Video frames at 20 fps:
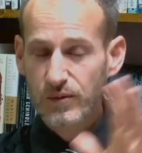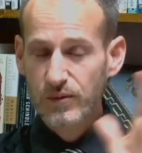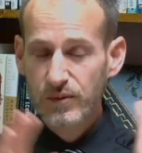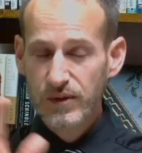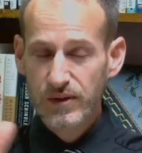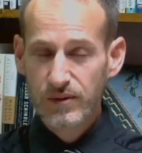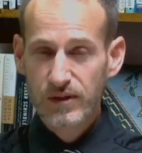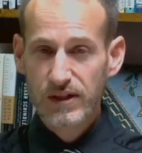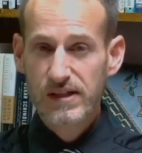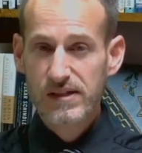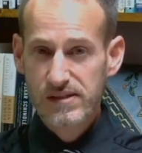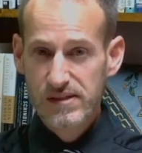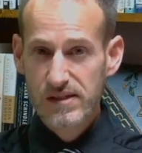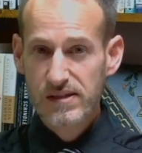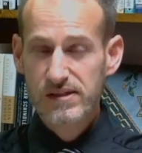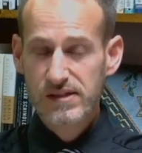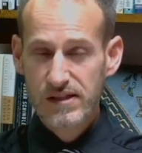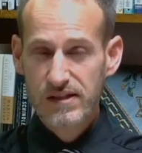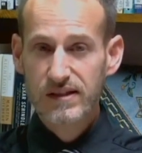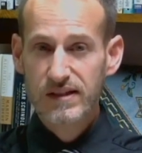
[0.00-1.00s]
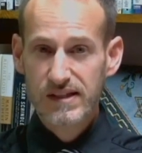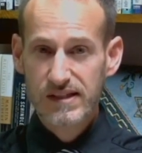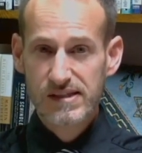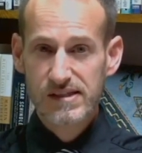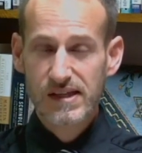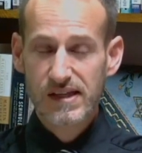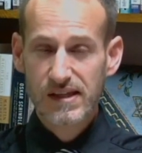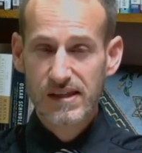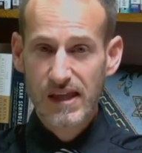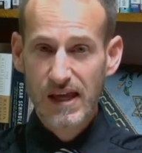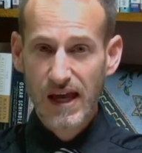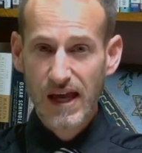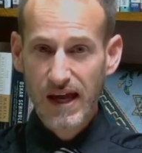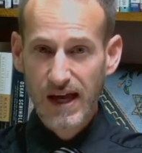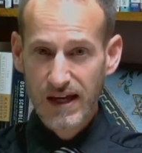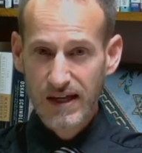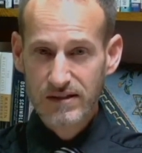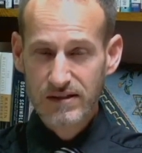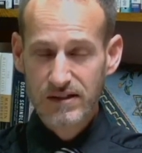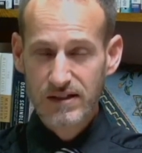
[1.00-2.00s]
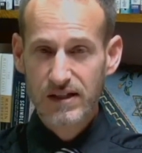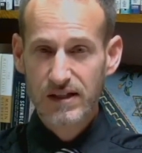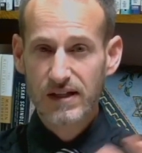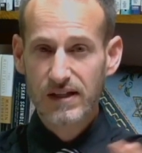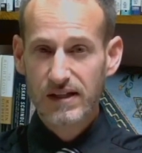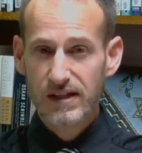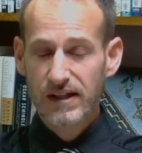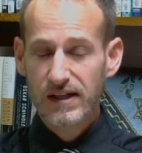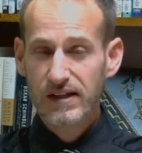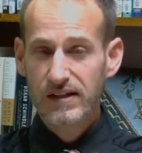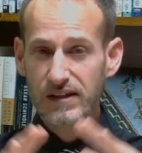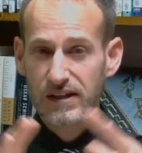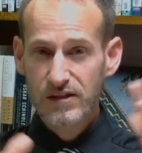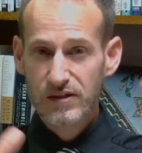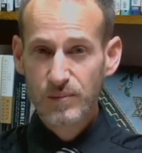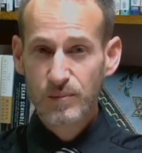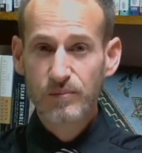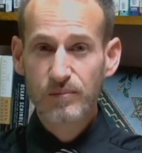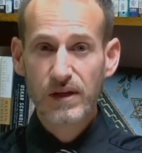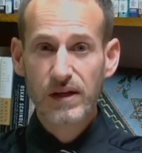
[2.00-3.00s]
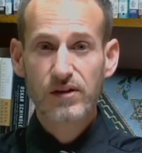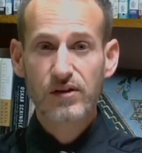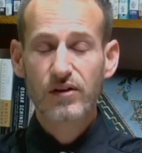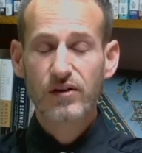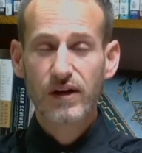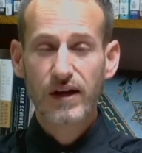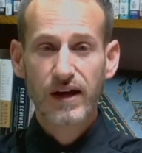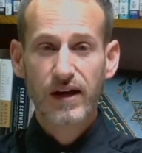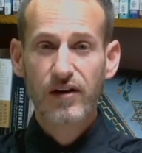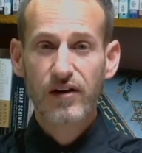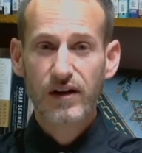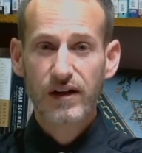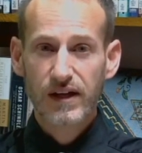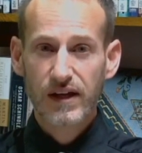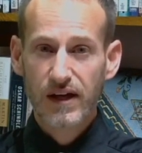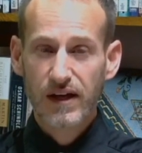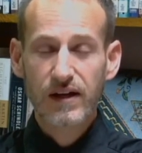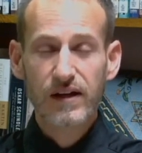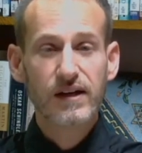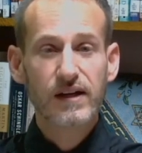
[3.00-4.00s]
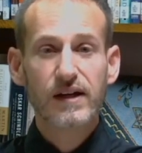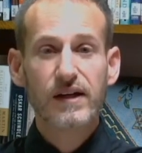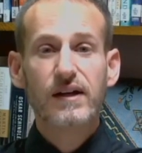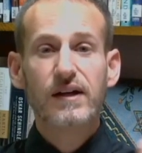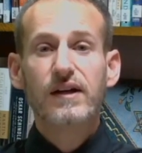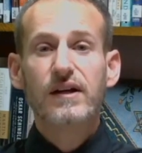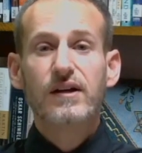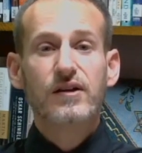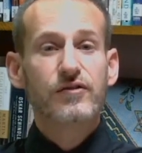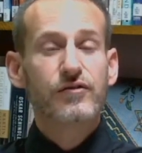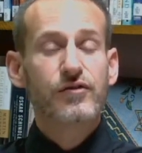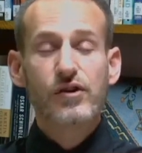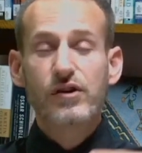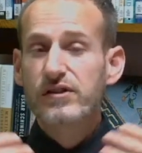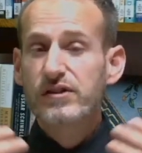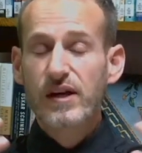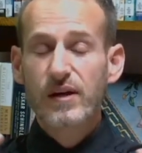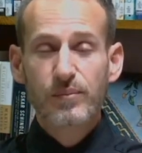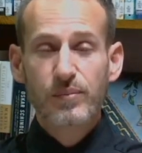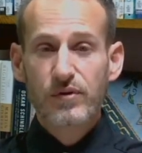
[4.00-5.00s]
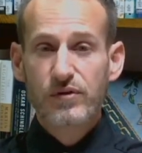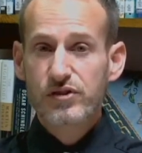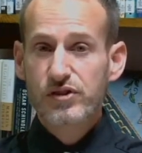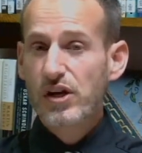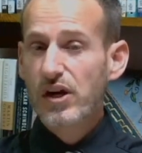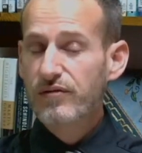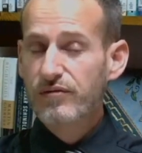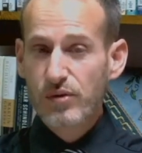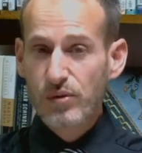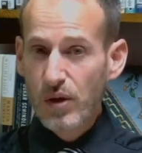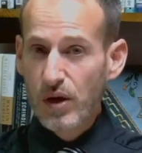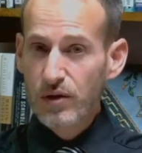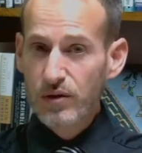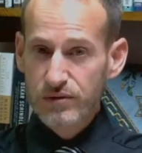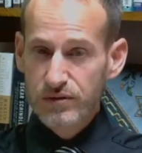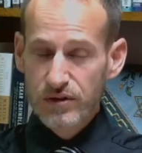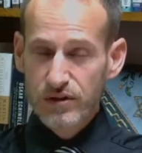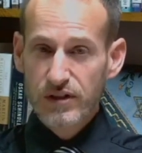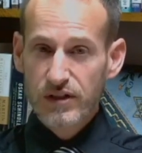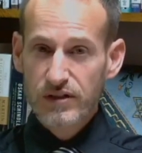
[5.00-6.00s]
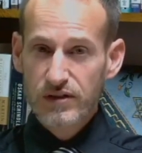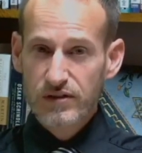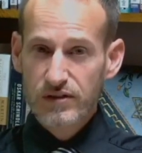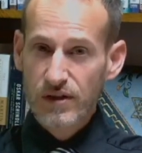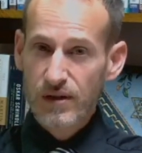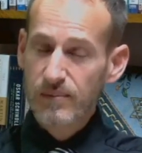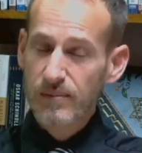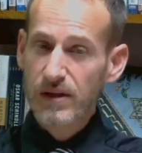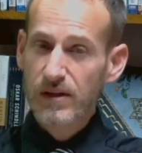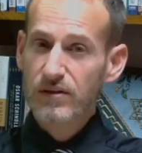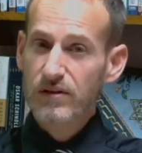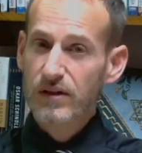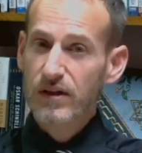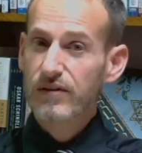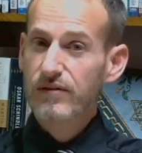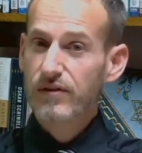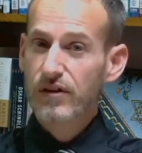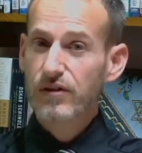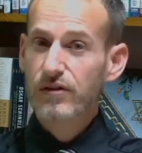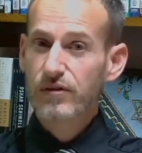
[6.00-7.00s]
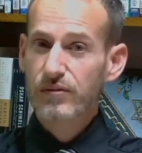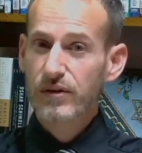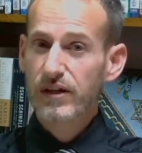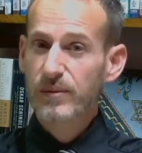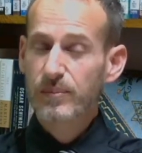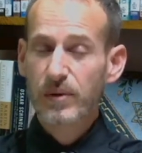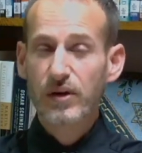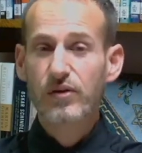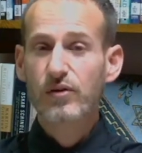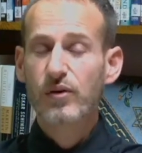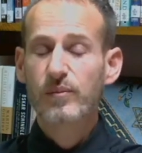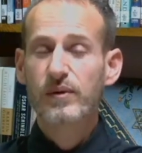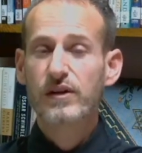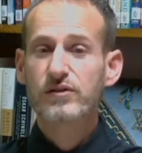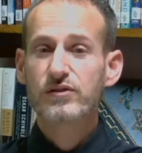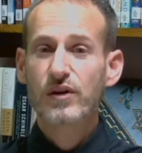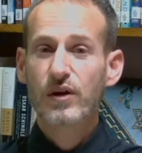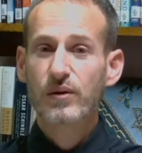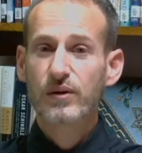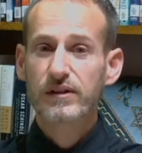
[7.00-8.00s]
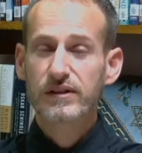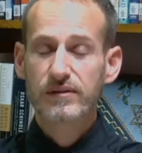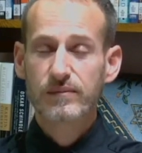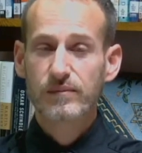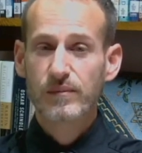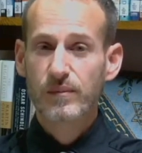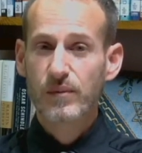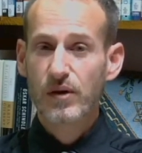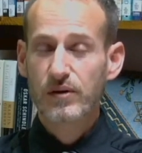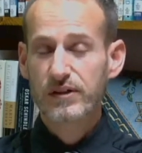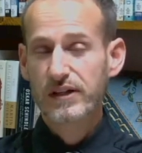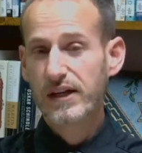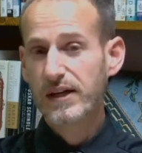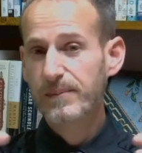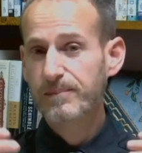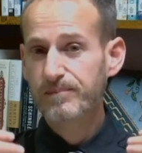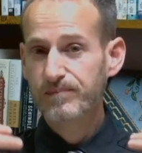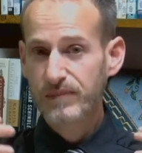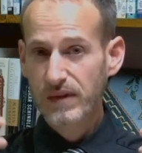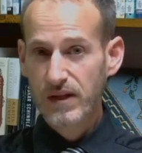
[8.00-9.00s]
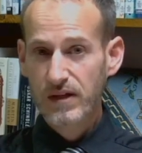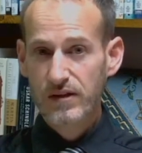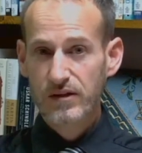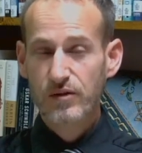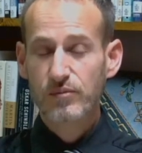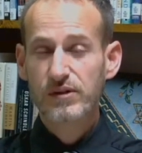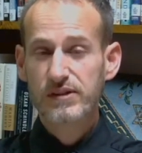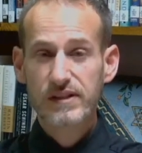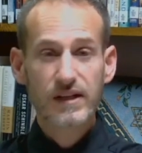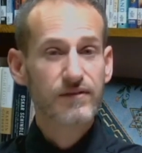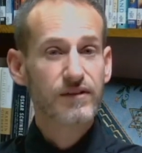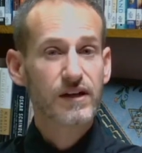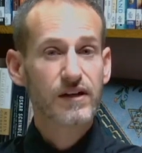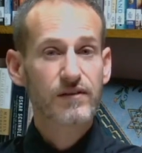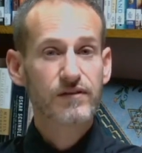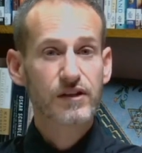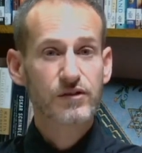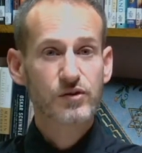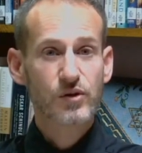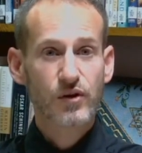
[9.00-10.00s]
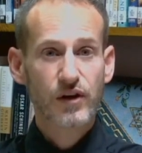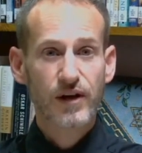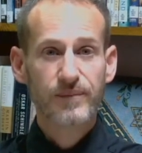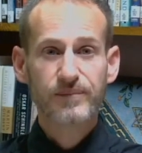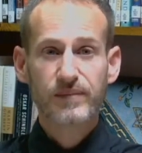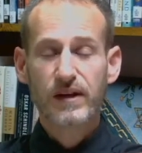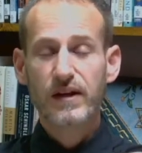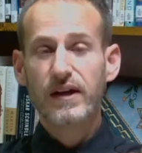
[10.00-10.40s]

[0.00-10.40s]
We consistently see that in this middle area. For example, Shavuot is the middle of the 3 pilgrimage Moedim, the receiving of the Torah.